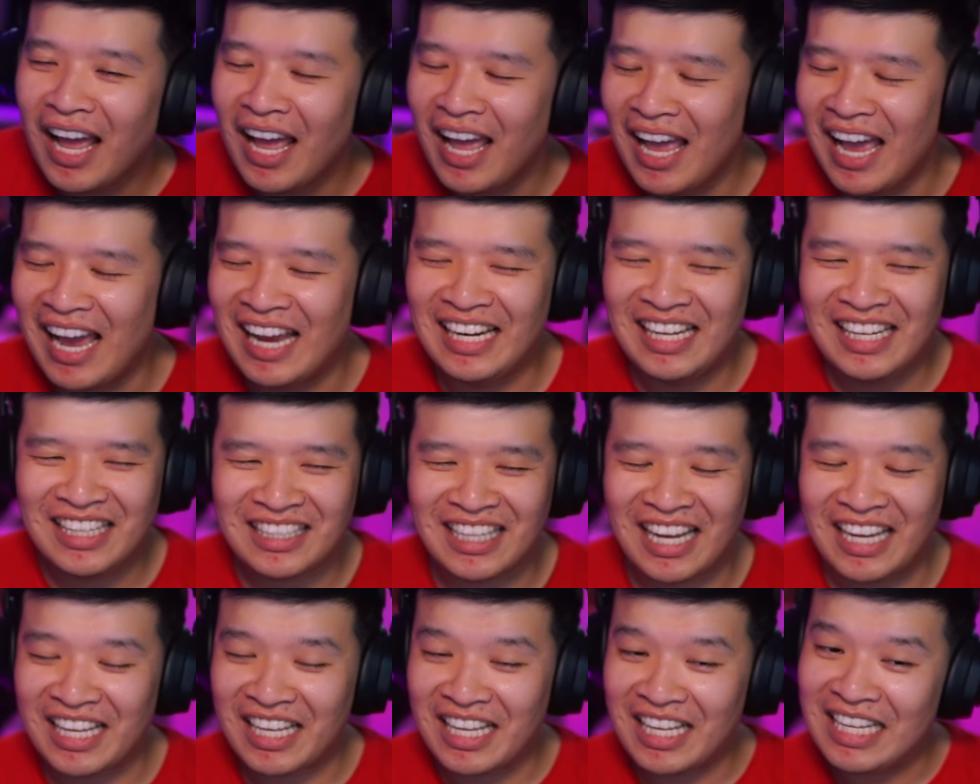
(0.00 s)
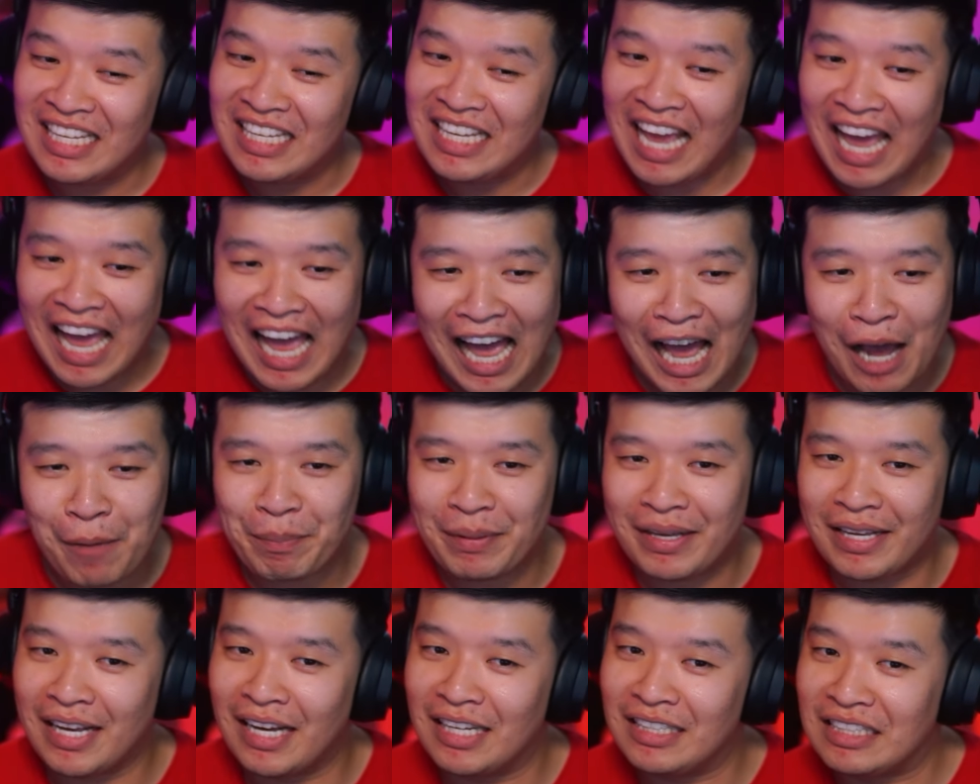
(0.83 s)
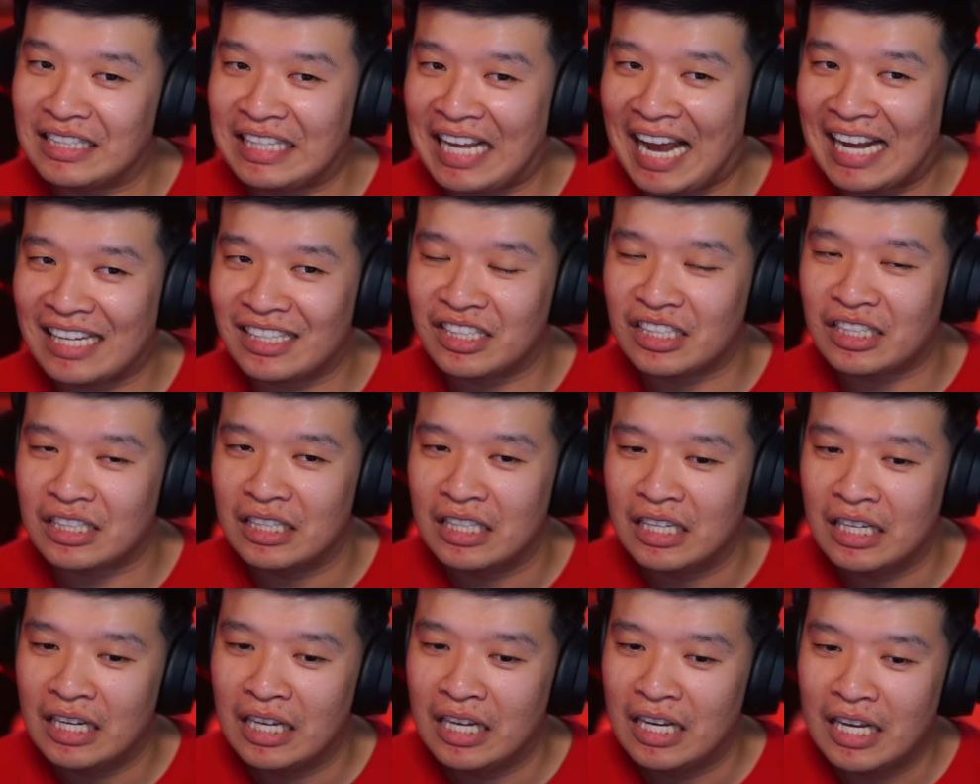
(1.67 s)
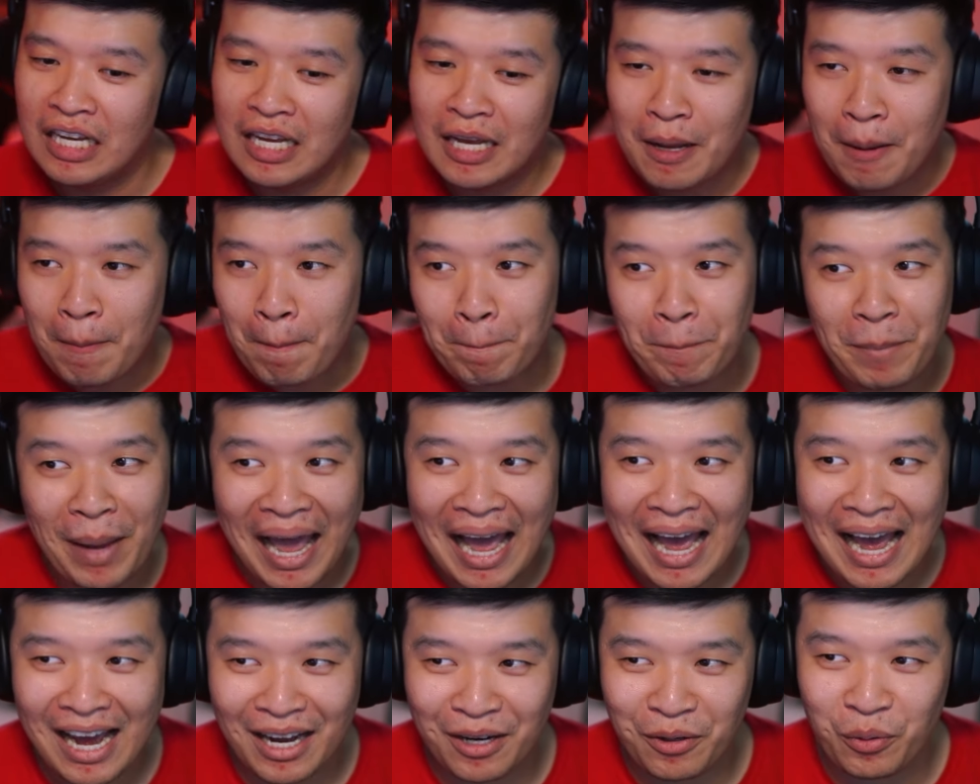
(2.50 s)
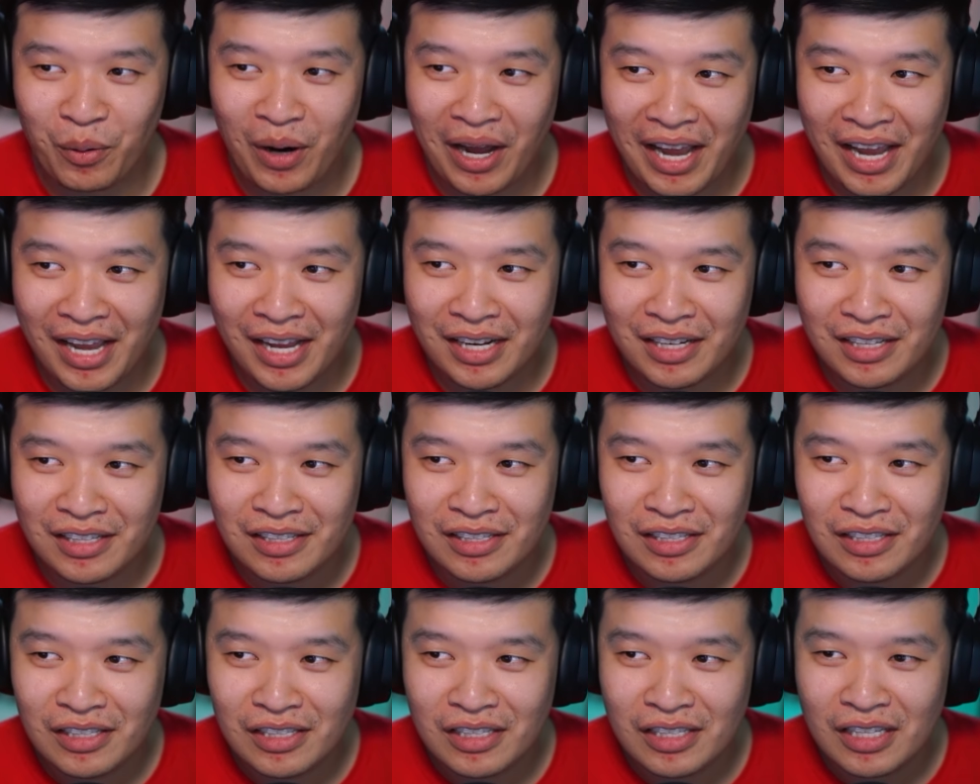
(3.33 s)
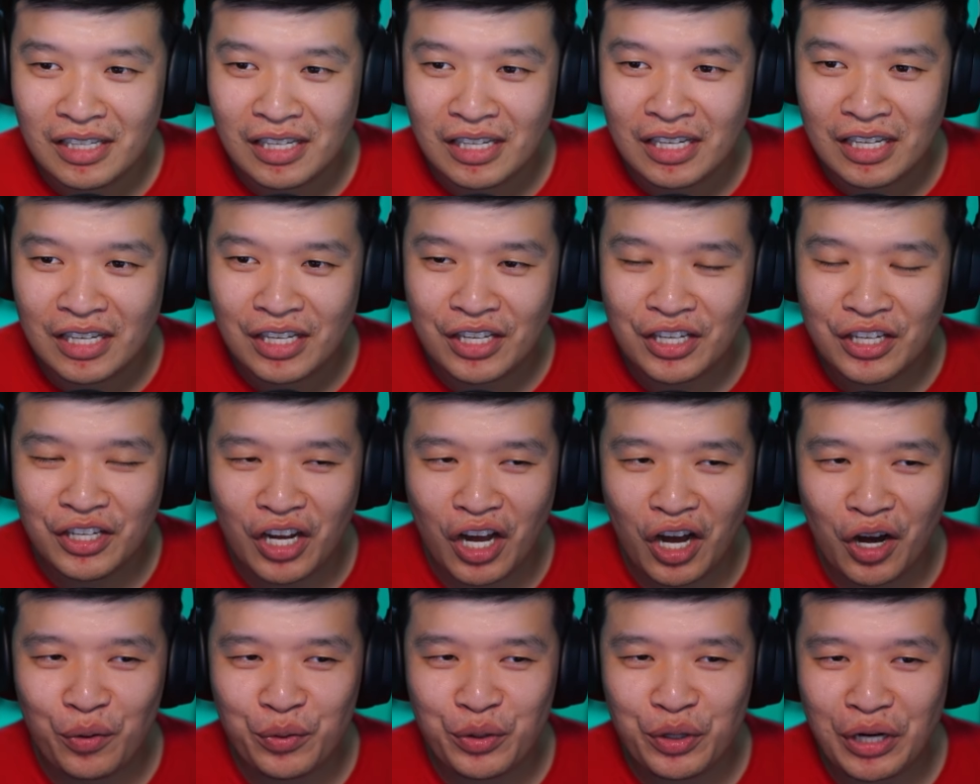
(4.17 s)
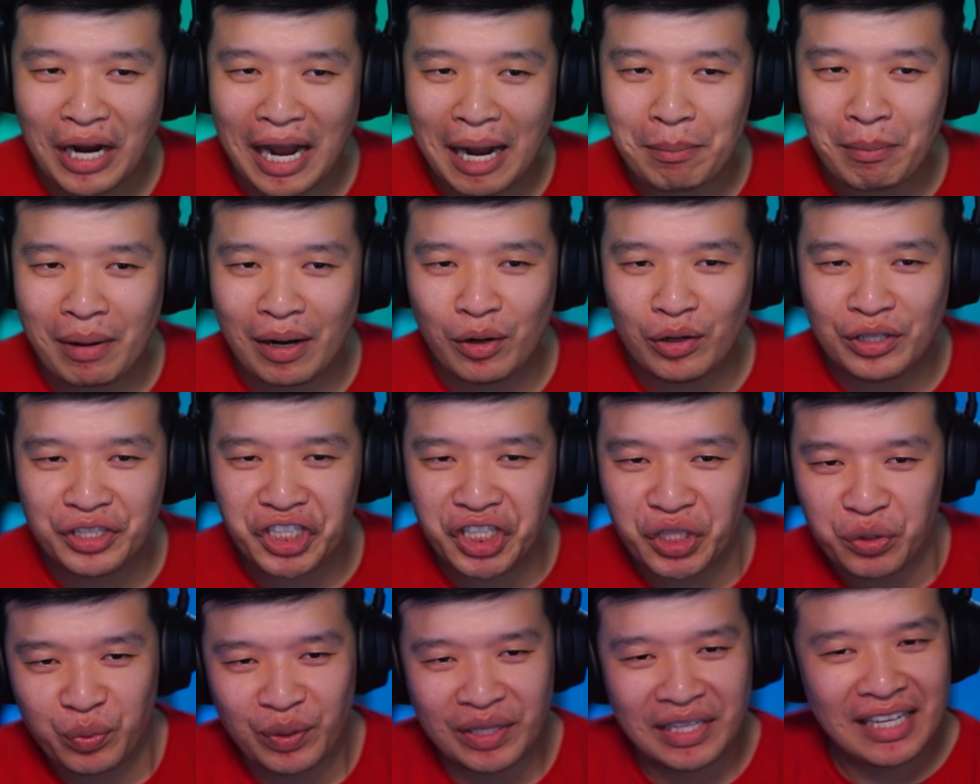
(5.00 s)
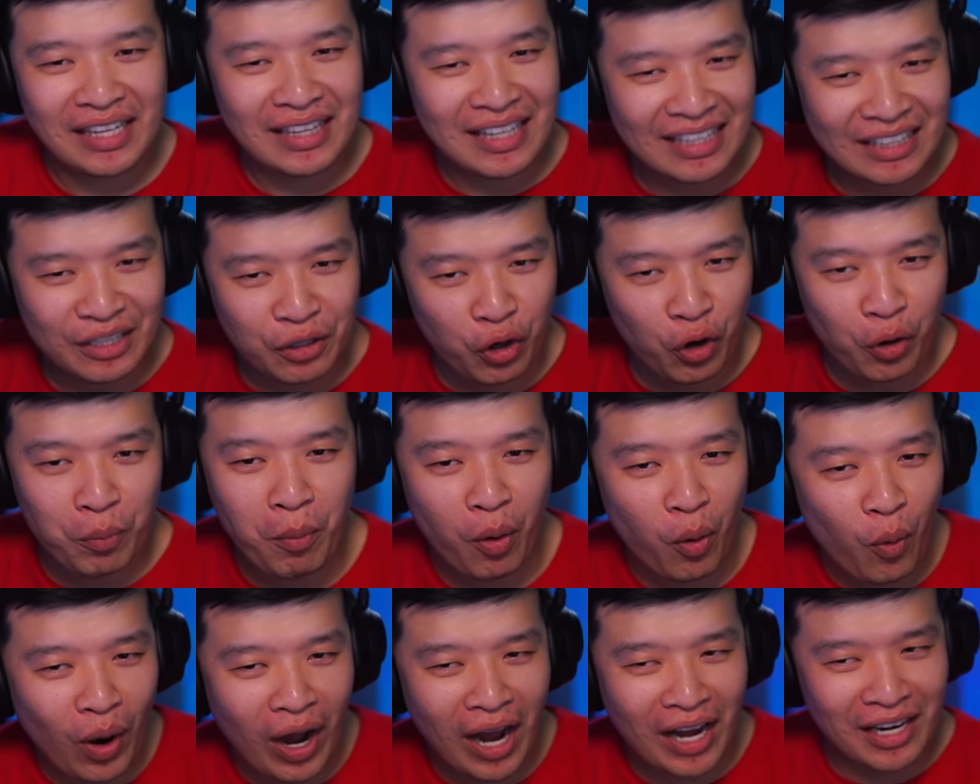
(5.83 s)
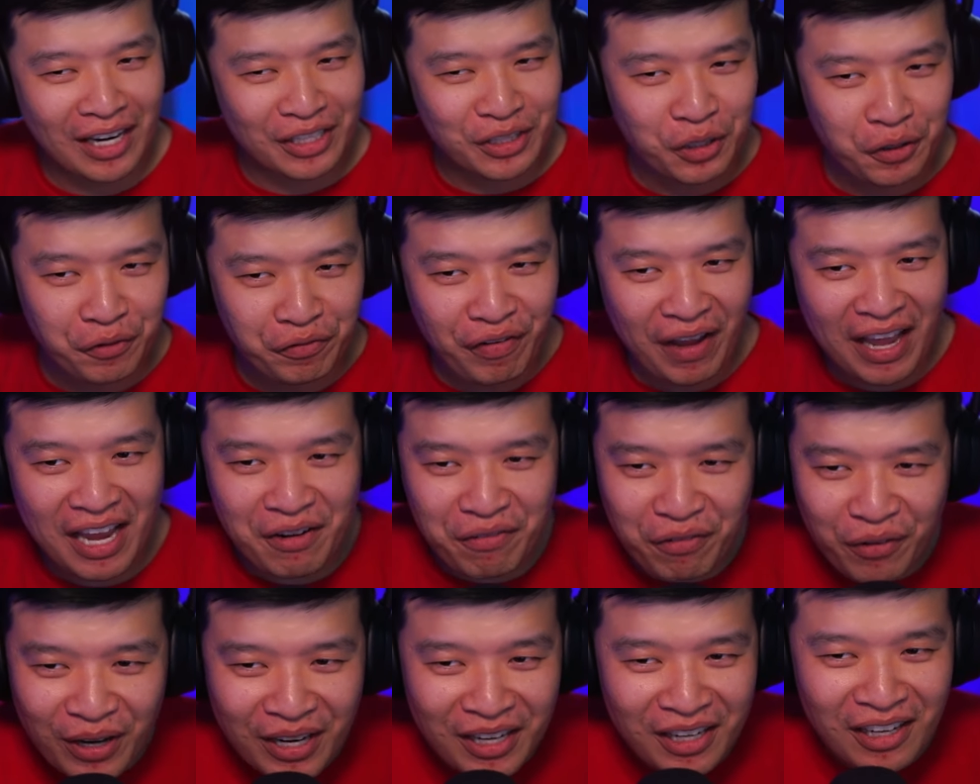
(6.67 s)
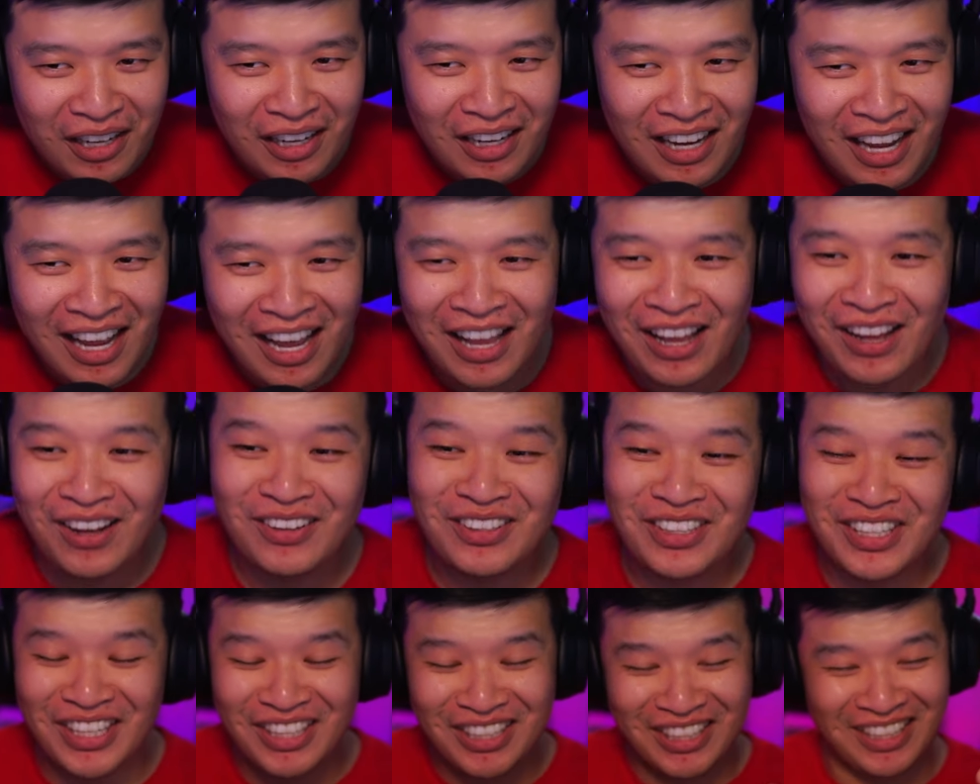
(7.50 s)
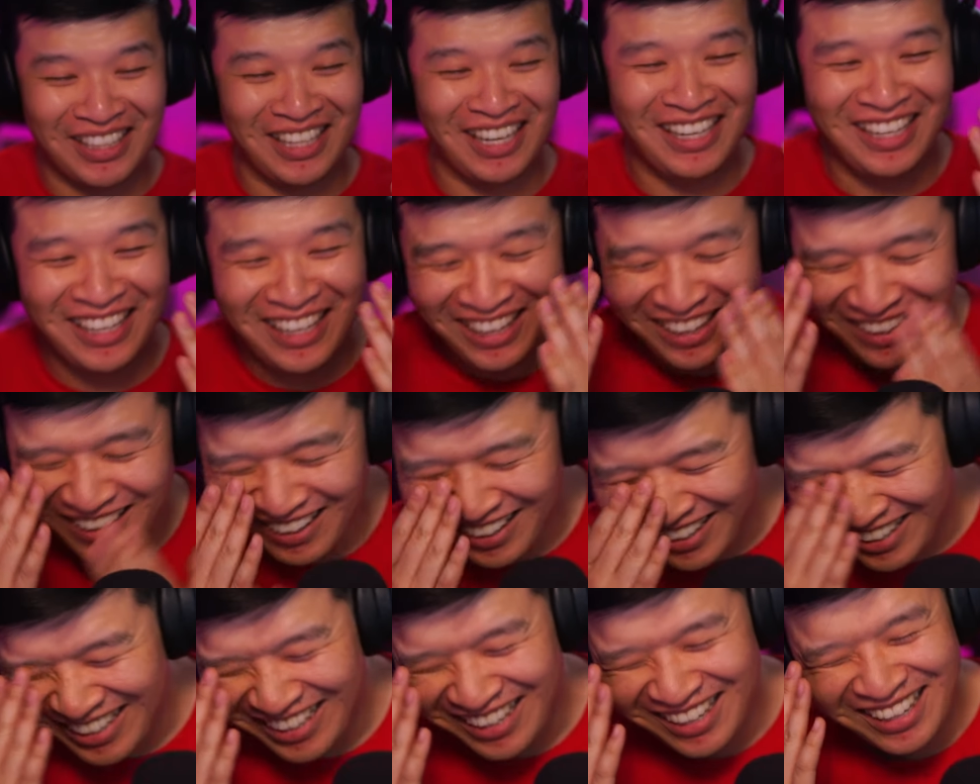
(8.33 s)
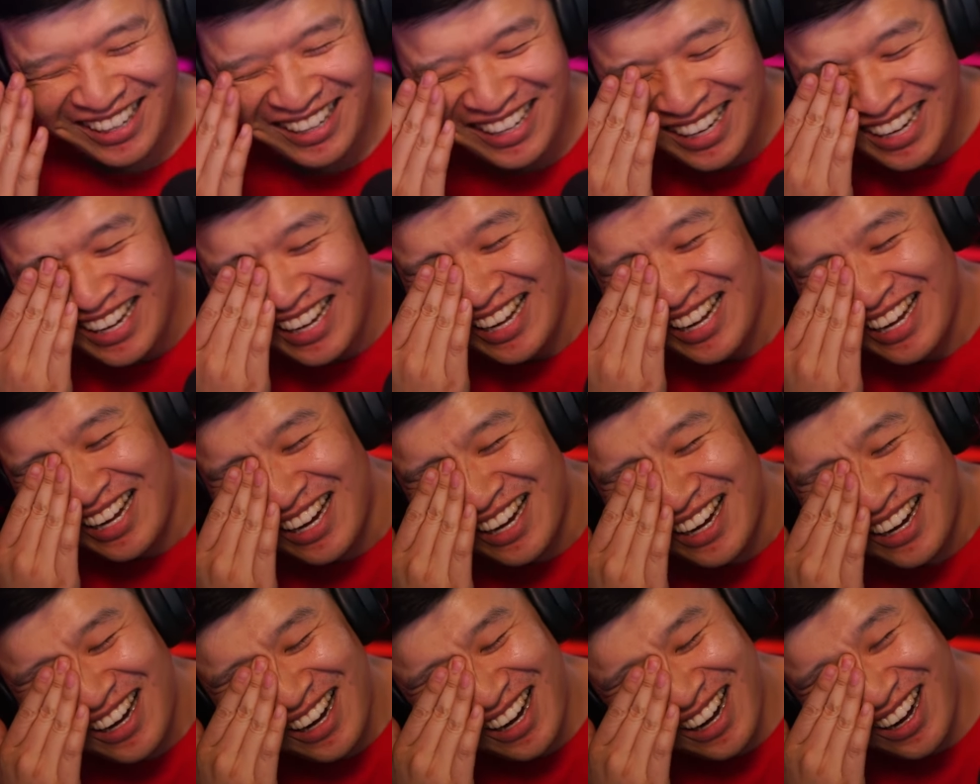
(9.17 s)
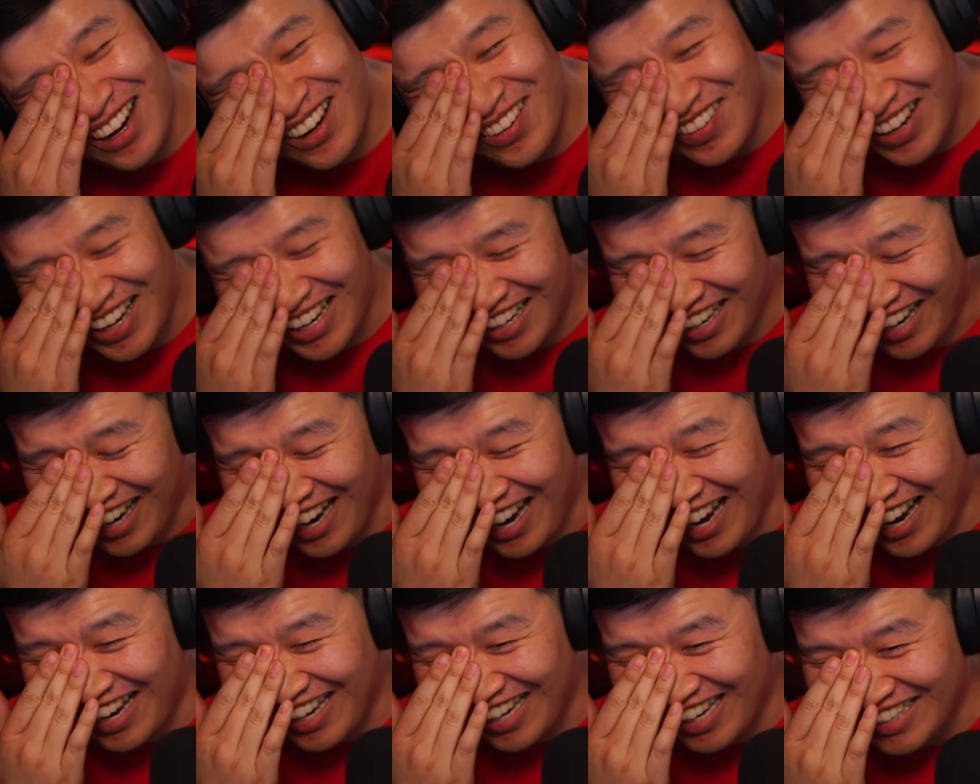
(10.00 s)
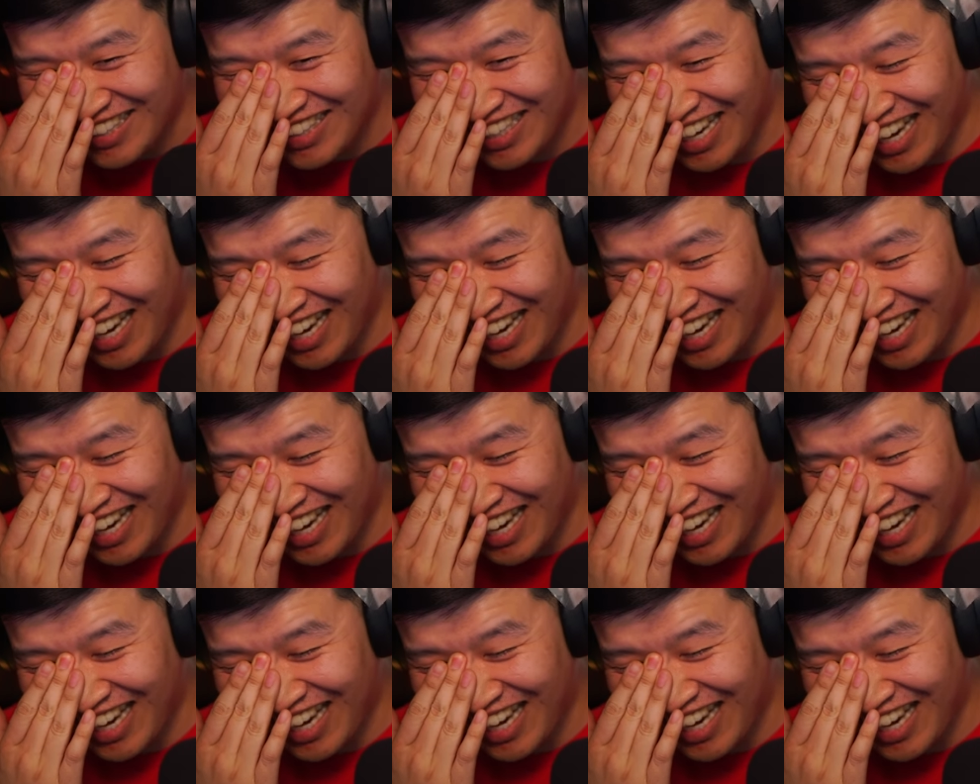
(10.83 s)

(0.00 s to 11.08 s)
and he's like, yeah, because that's bad, right? You know, she really liked her Moana's her favorite. And I'm just like, oh my God. It